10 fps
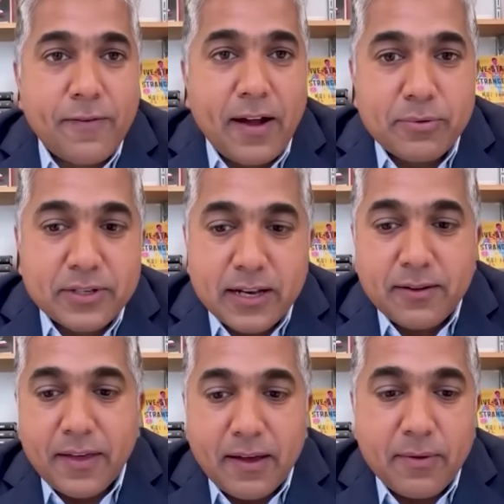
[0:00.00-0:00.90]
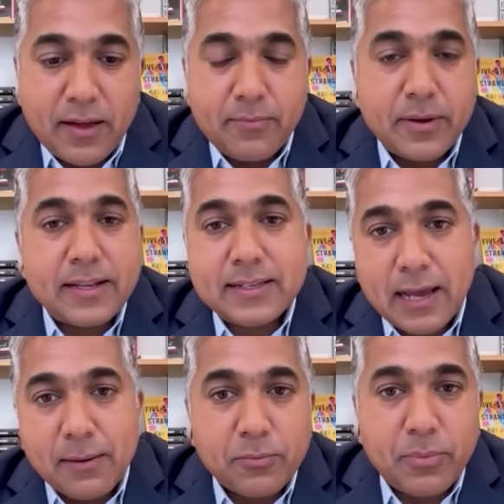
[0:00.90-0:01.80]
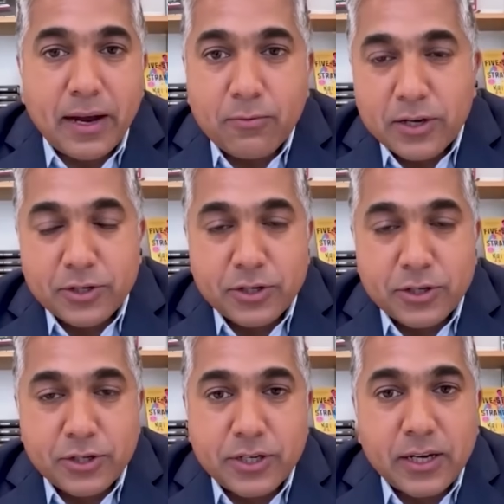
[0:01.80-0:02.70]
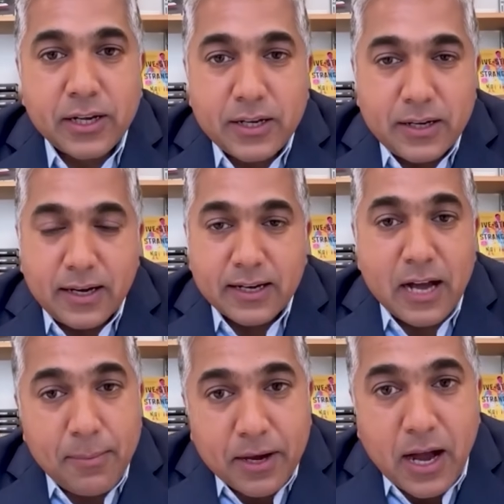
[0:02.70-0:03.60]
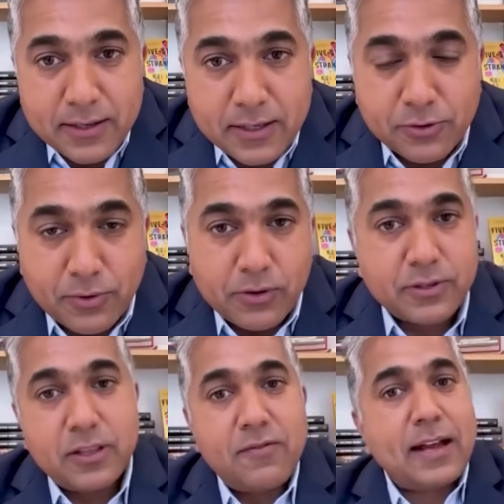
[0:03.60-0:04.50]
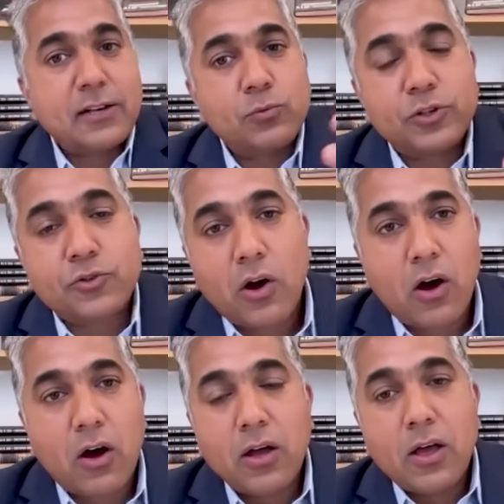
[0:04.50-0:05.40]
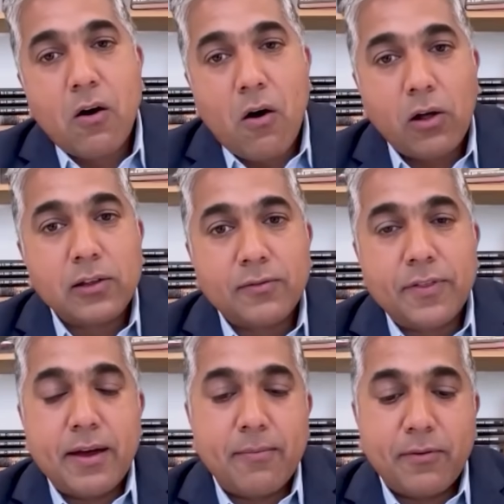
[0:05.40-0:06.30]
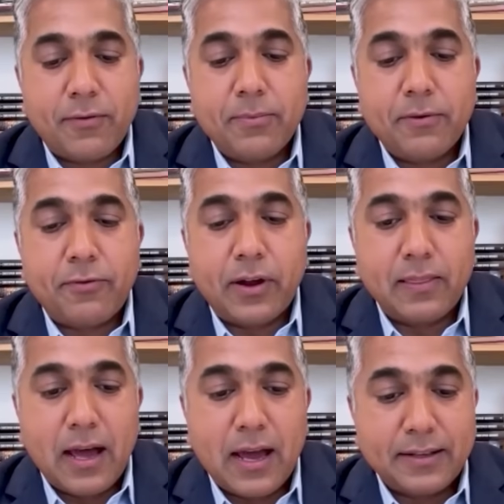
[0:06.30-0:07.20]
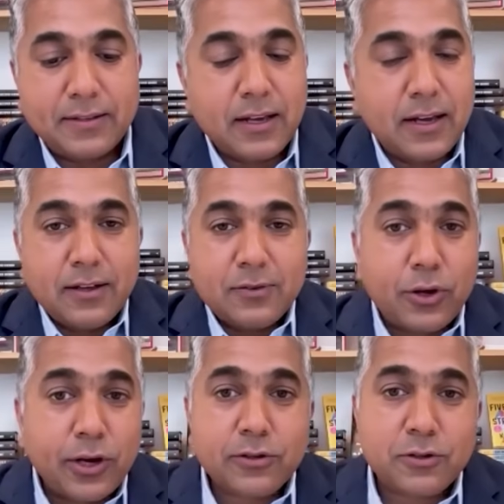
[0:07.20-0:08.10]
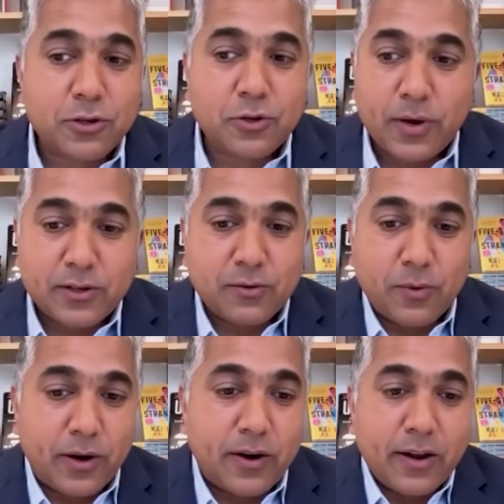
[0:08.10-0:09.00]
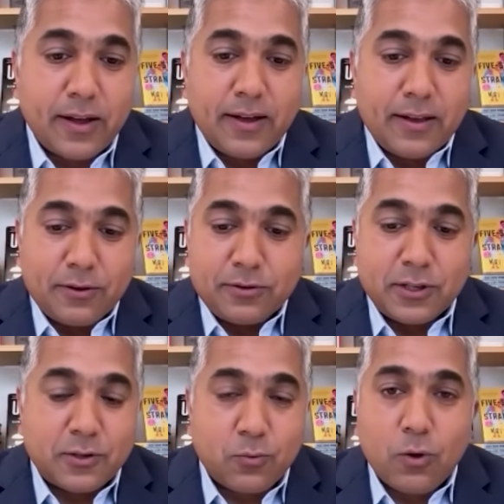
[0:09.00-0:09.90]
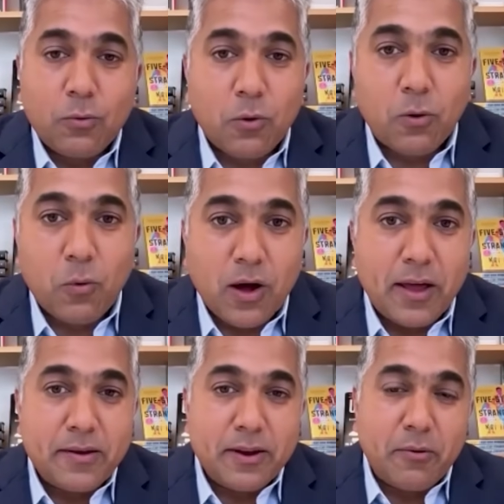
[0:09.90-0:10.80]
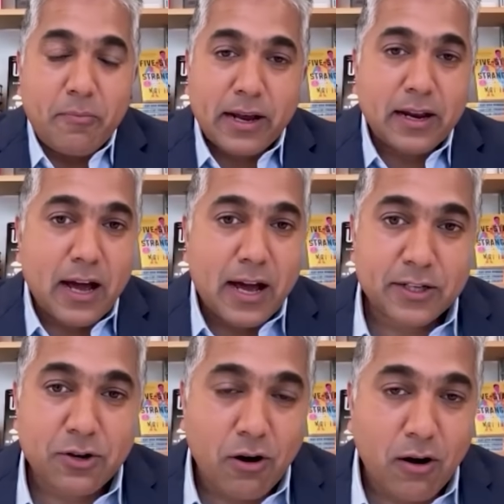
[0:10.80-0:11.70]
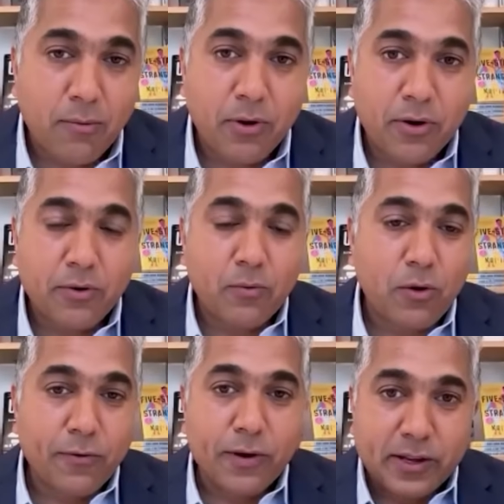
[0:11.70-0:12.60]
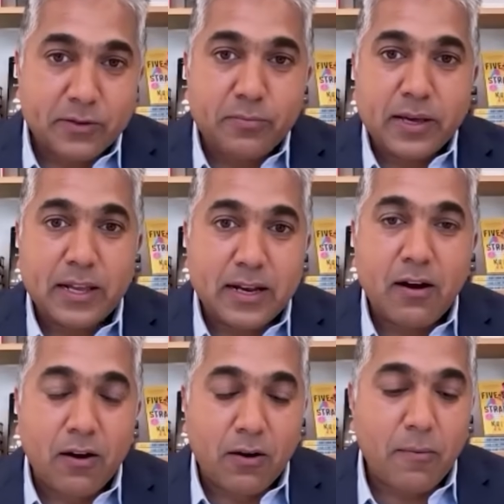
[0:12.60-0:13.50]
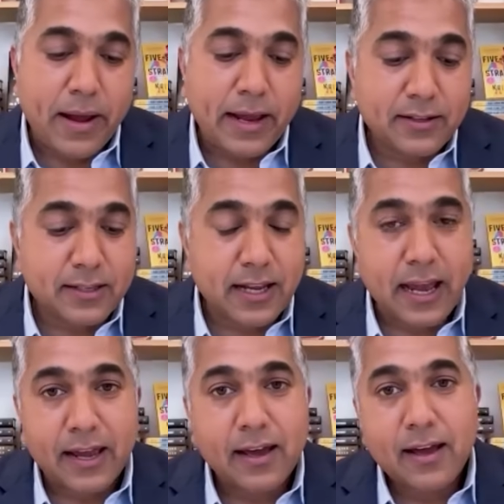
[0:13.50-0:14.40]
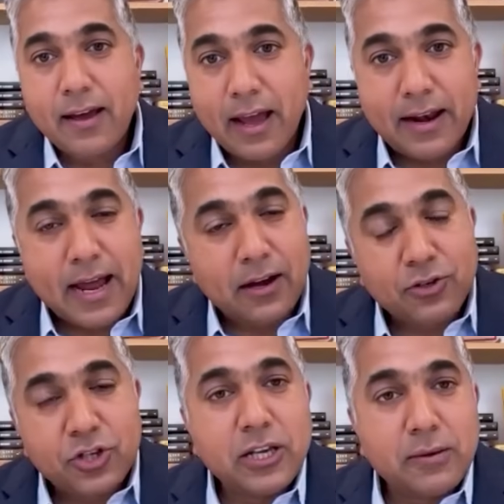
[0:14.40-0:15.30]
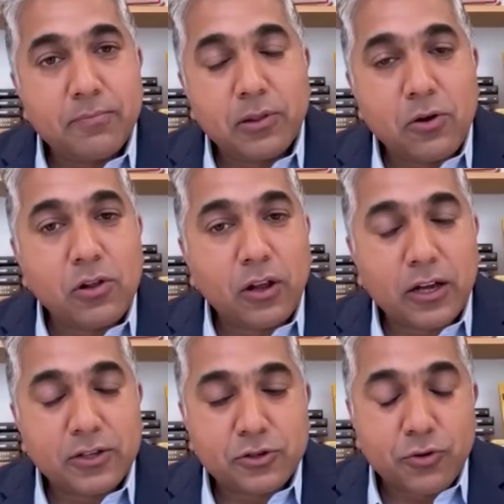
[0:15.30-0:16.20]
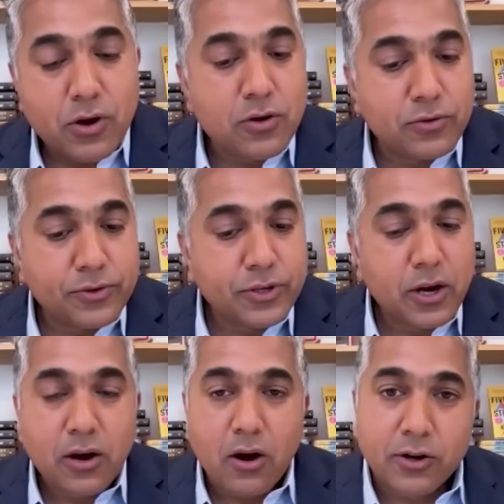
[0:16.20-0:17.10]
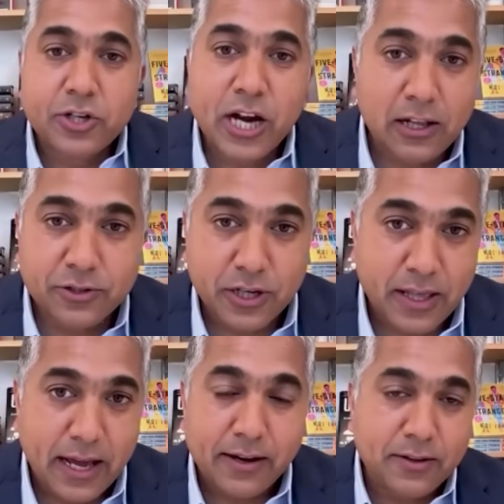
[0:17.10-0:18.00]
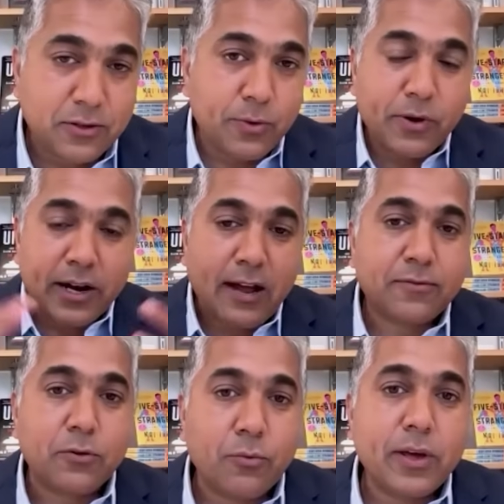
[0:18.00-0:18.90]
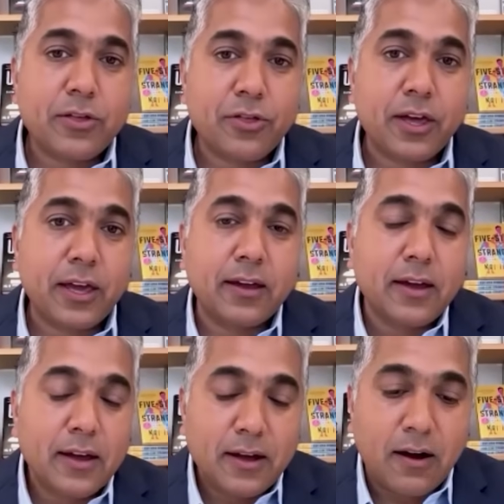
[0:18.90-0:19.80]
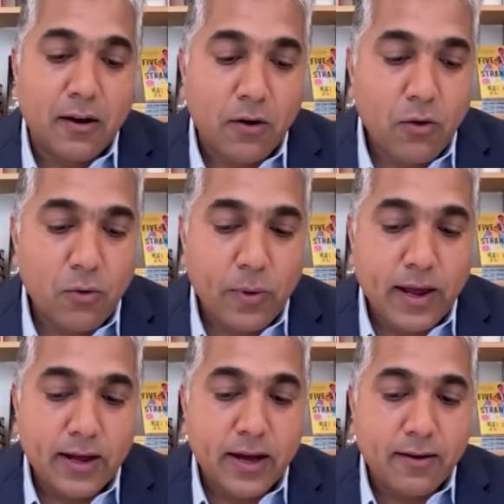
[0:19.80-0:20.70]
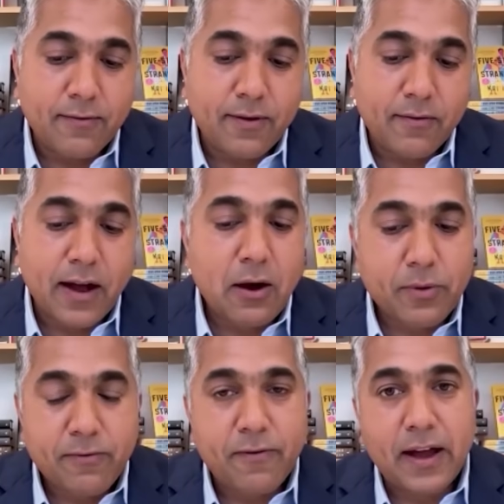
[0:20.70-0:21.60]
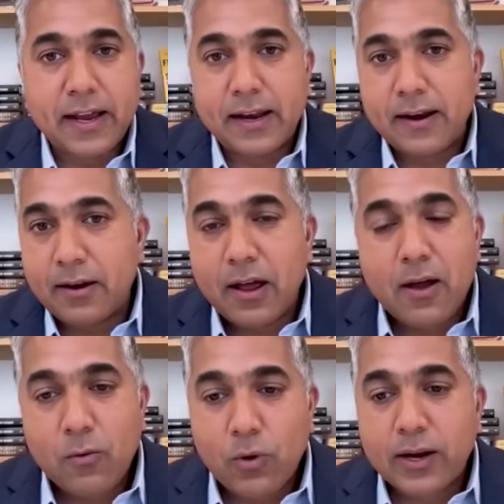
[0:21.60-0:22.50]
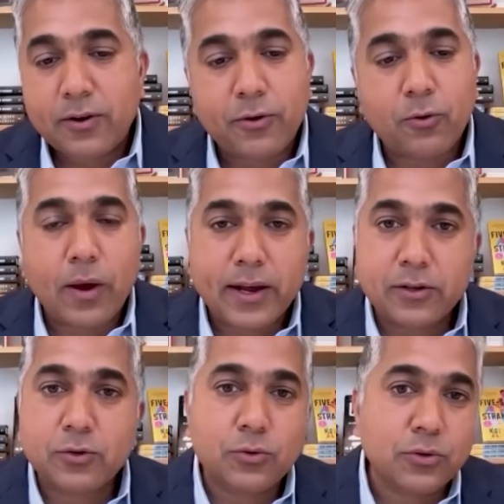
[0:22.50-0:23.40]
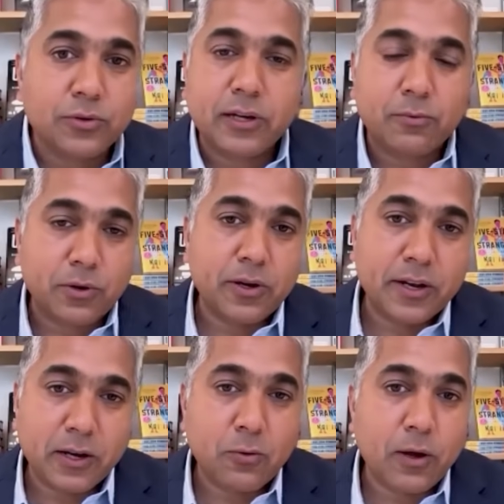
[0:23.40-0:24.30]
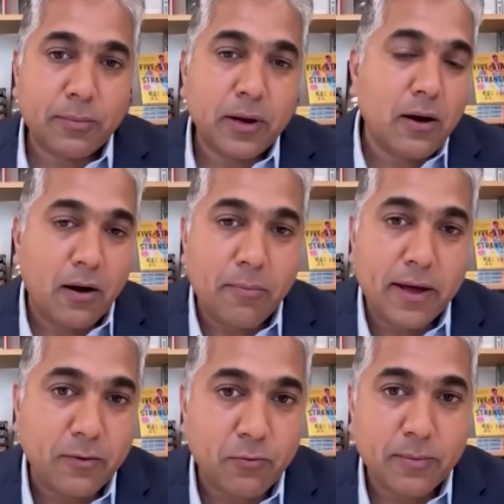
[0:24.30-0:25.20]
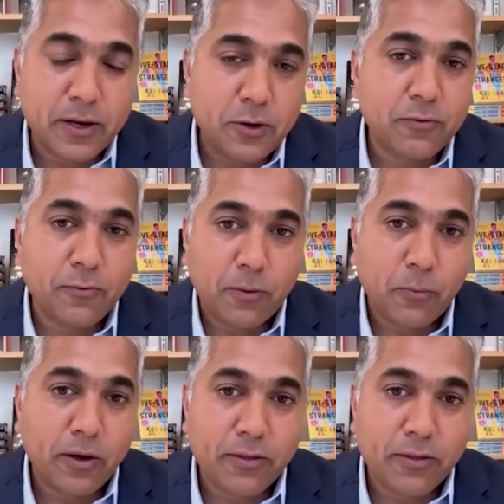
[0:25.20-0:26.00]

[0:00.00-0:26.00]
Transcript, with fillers: percent of them had been disabled by Russia. And uh, kamikaze drones, and they've had to withdraw all of them from the front lines. So here's a situation where, you know, since World War One, you know, mechanized armored warfare has been our mainstay, and now cheap, low-cost drones are challenging that. And so we're going to have to rethink our whole way of, of how we fight and what are the right tools that we're going to equip our men and women in uniform with.